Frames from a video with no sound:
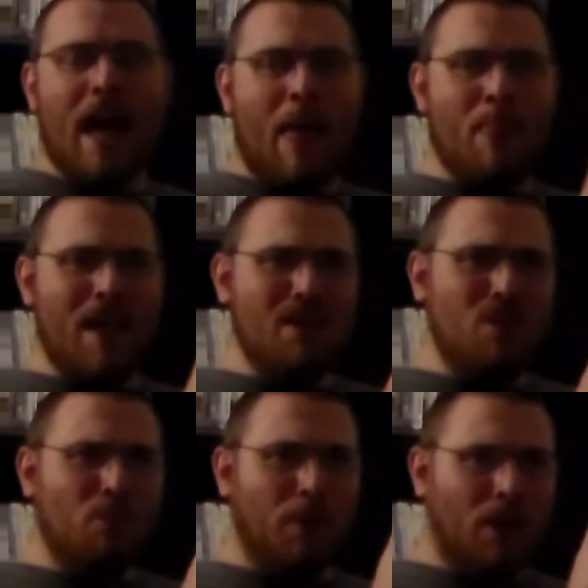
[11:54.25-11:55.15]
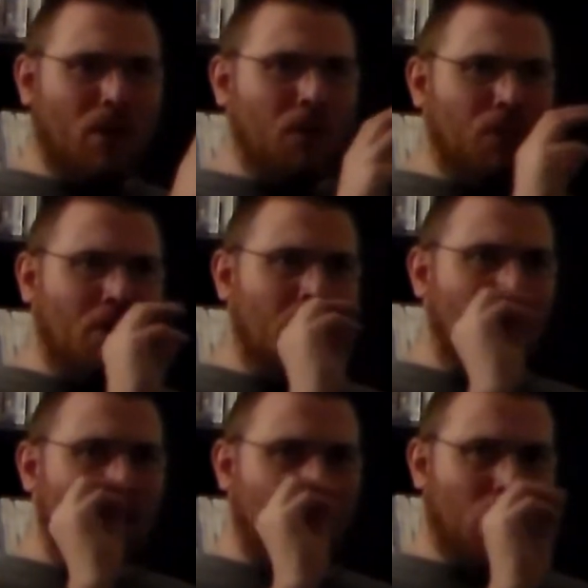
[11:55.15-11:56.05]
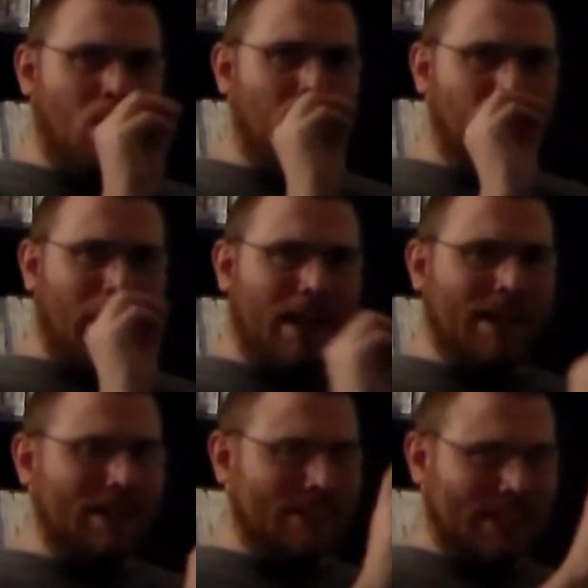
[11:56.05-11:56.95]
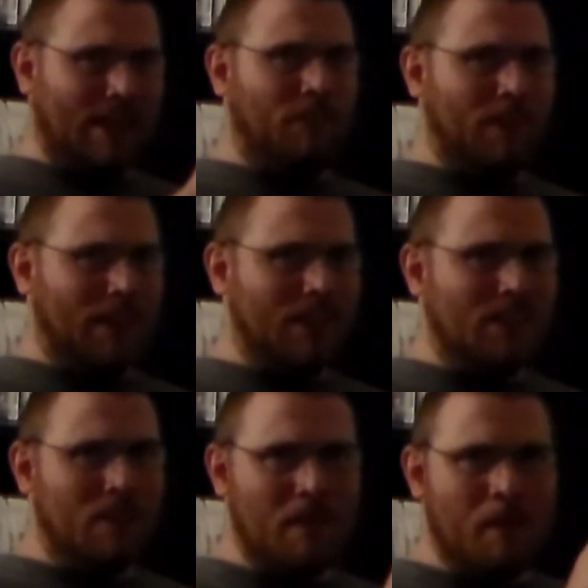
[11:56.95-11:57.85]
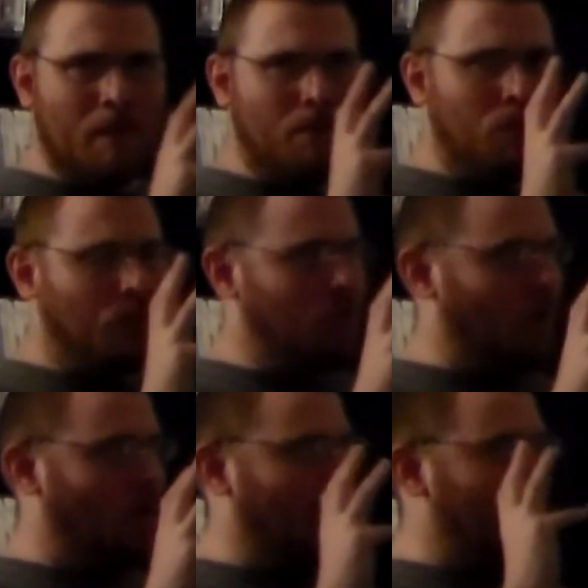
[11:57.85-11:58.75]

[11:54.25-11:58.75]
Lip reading: And then you build the quarterback and the safeties. So